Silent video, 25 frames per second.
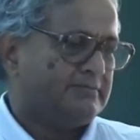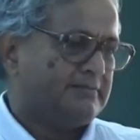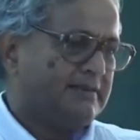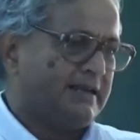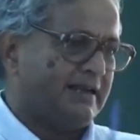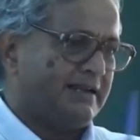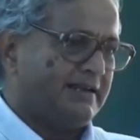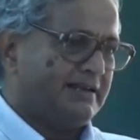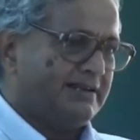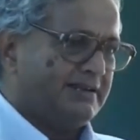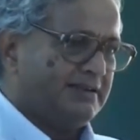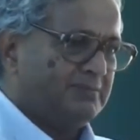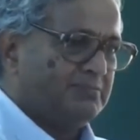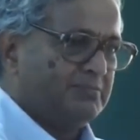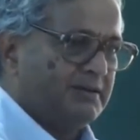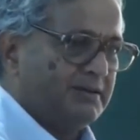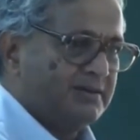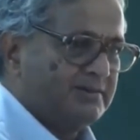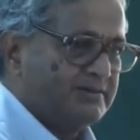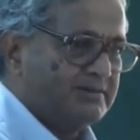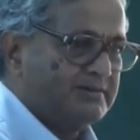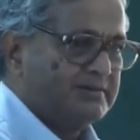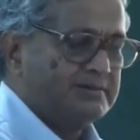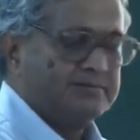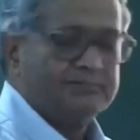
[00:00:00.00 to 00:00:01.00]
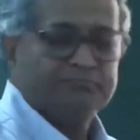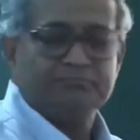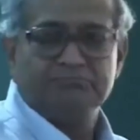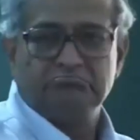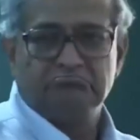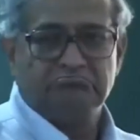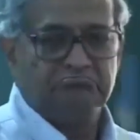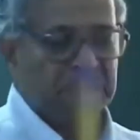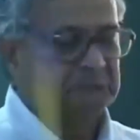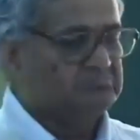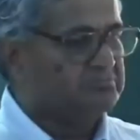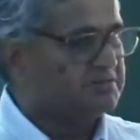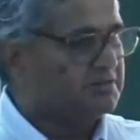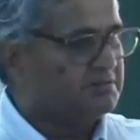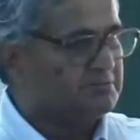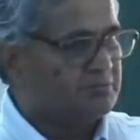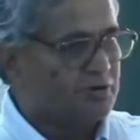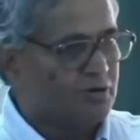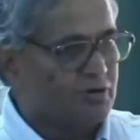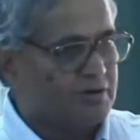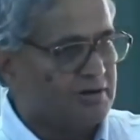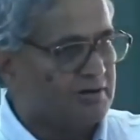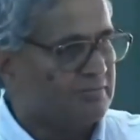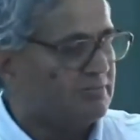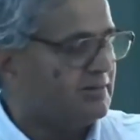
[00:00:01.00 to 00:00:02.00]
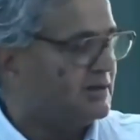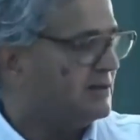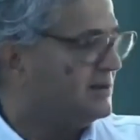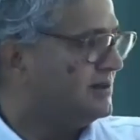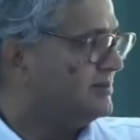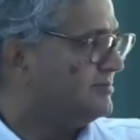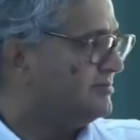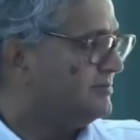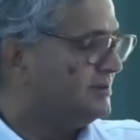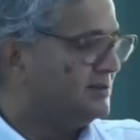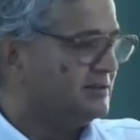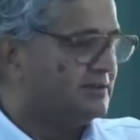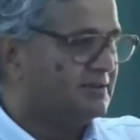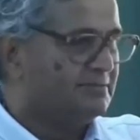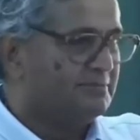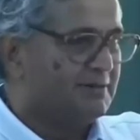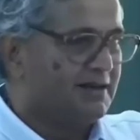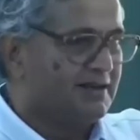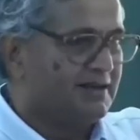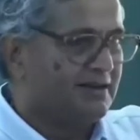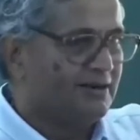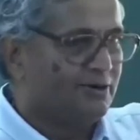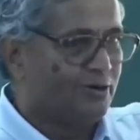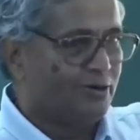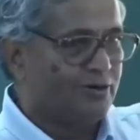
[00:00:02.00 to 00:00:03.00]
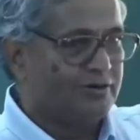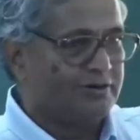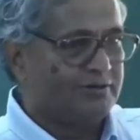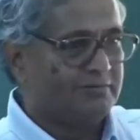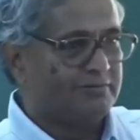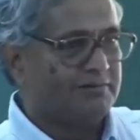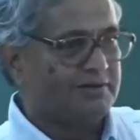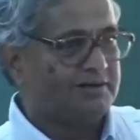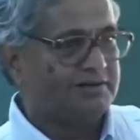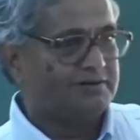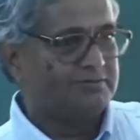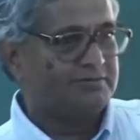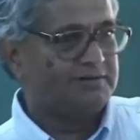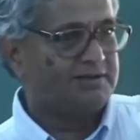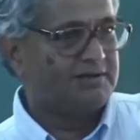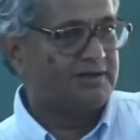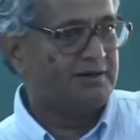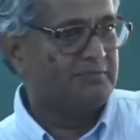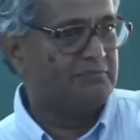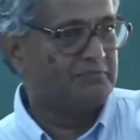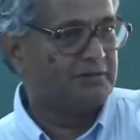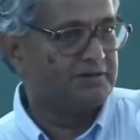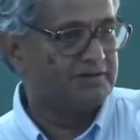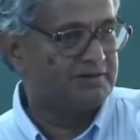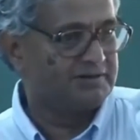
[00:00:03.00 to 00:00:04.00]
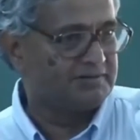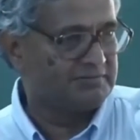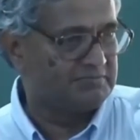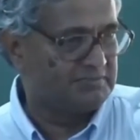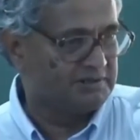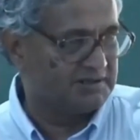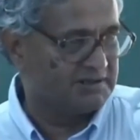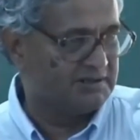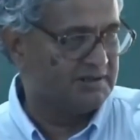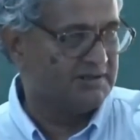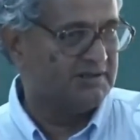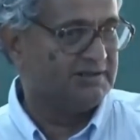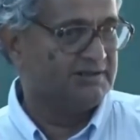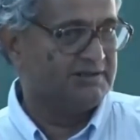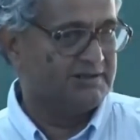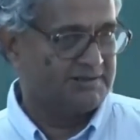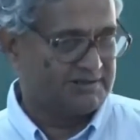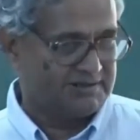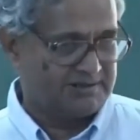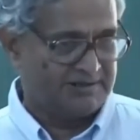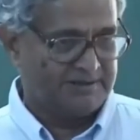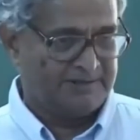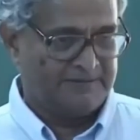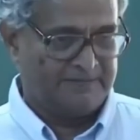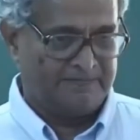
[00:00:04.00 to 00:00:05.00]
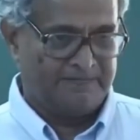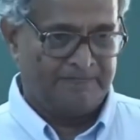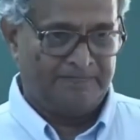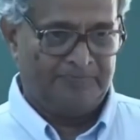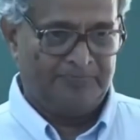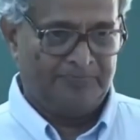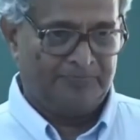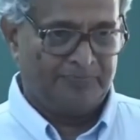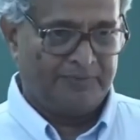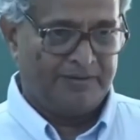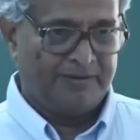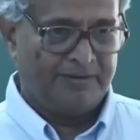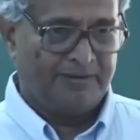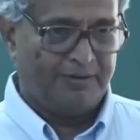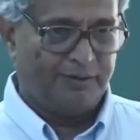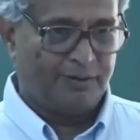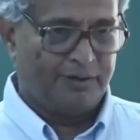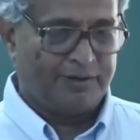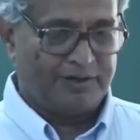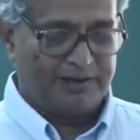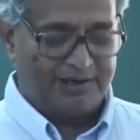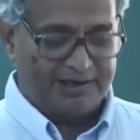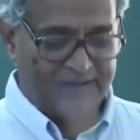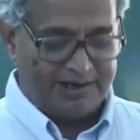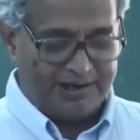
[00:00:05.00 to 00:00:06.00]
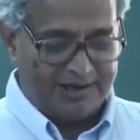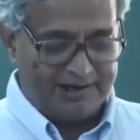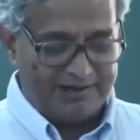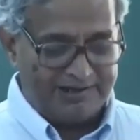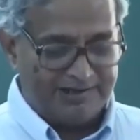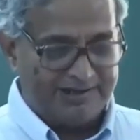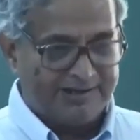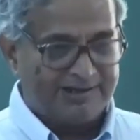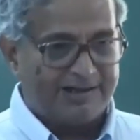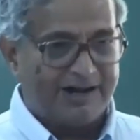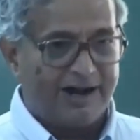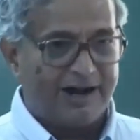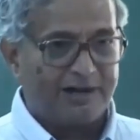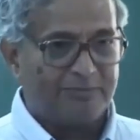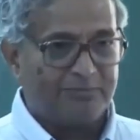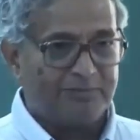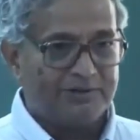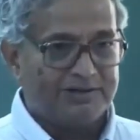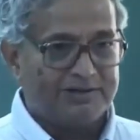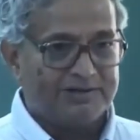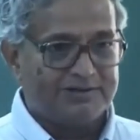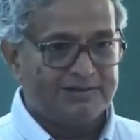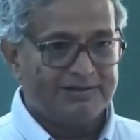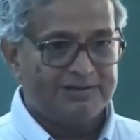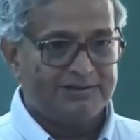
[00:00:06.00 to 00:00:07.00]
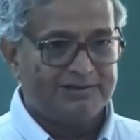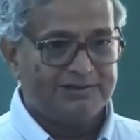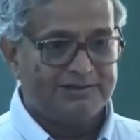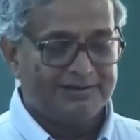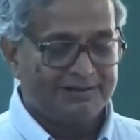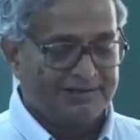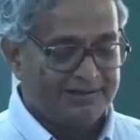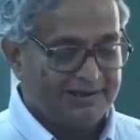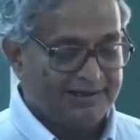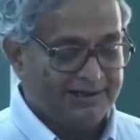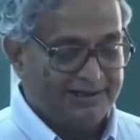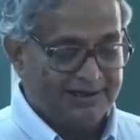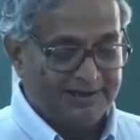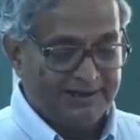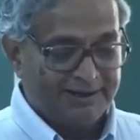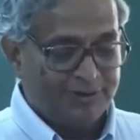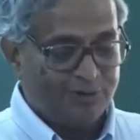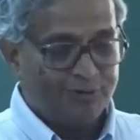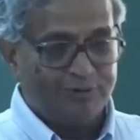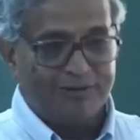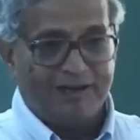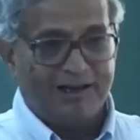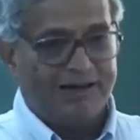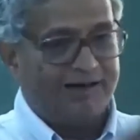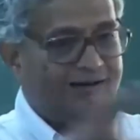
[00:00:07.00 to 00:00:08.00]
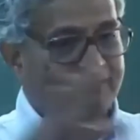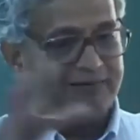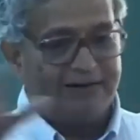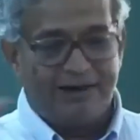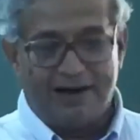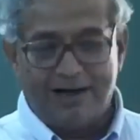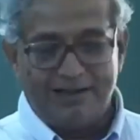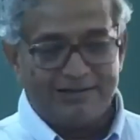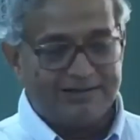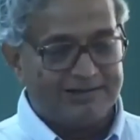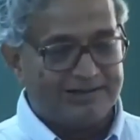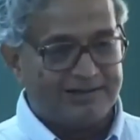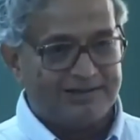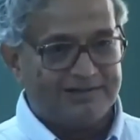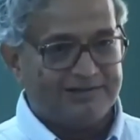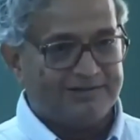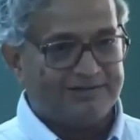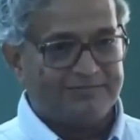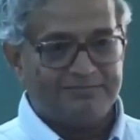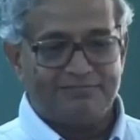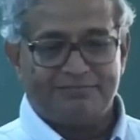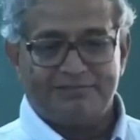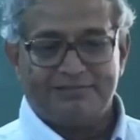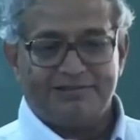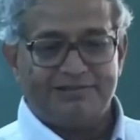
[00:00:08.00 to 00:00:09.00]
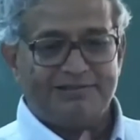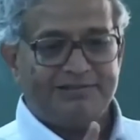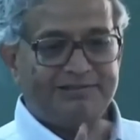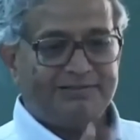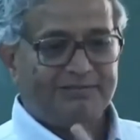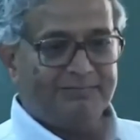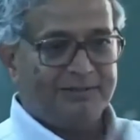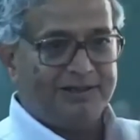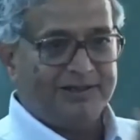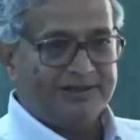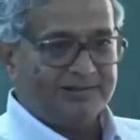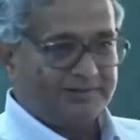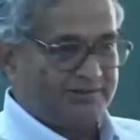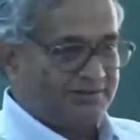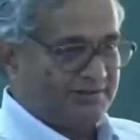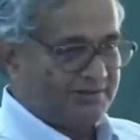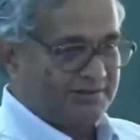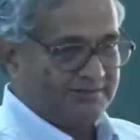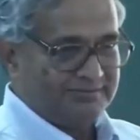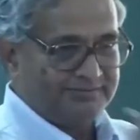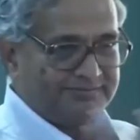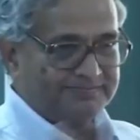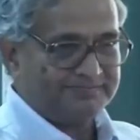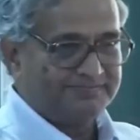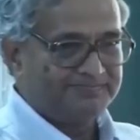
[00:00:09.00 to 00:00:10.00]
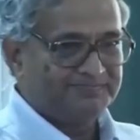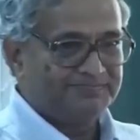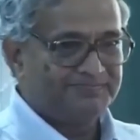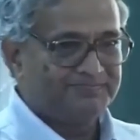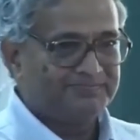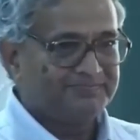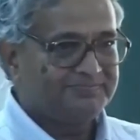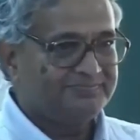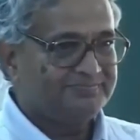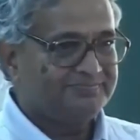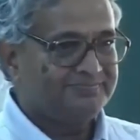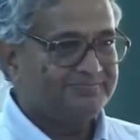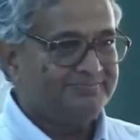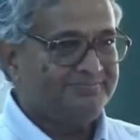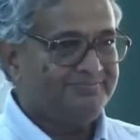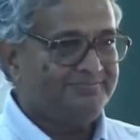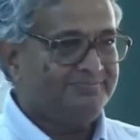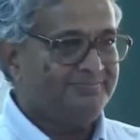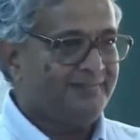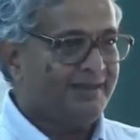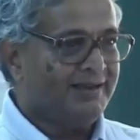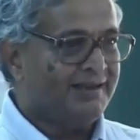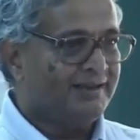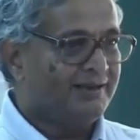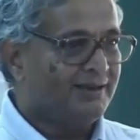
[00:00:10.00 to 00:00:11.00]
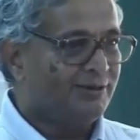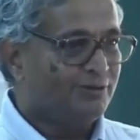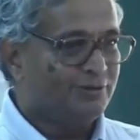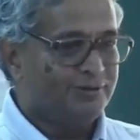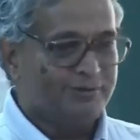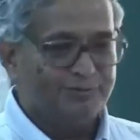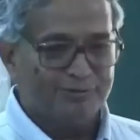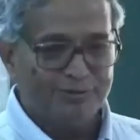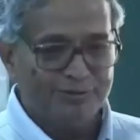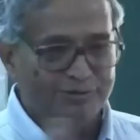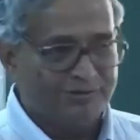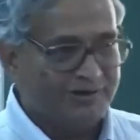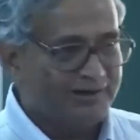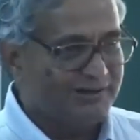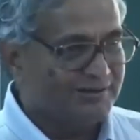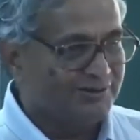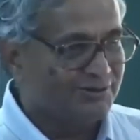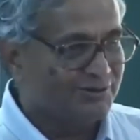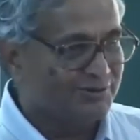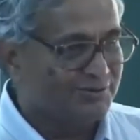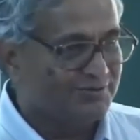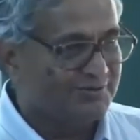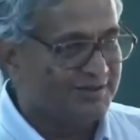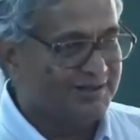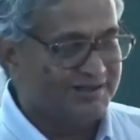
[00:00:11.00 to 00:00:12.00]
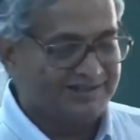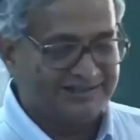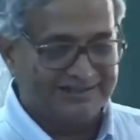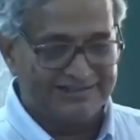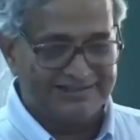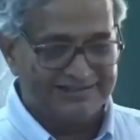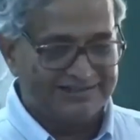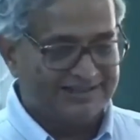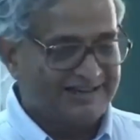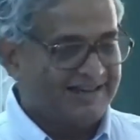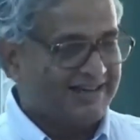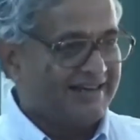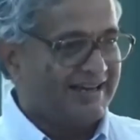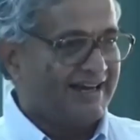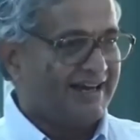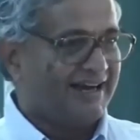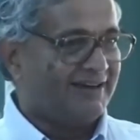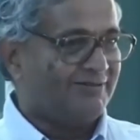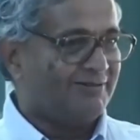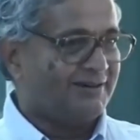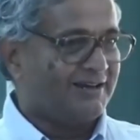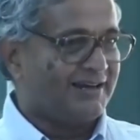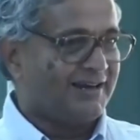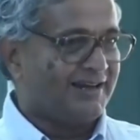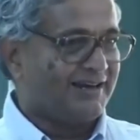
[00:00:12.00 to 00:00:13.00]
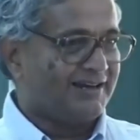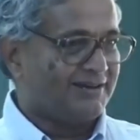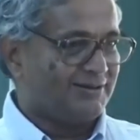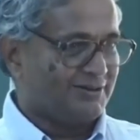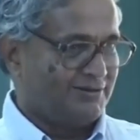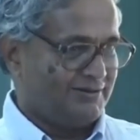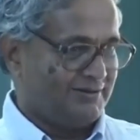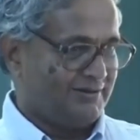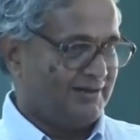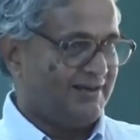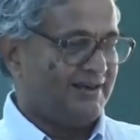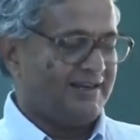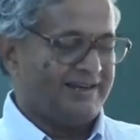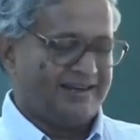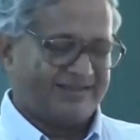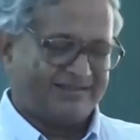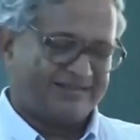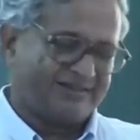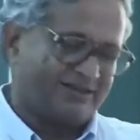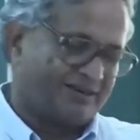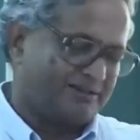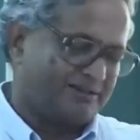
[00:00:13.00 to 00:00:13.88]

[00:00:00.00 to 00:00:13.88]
can I replace some rotor blades with metal rotor blades with composite materials okay and the cockpits you will have all sorts of uh, meters. Now remove all those meters, have a gla glass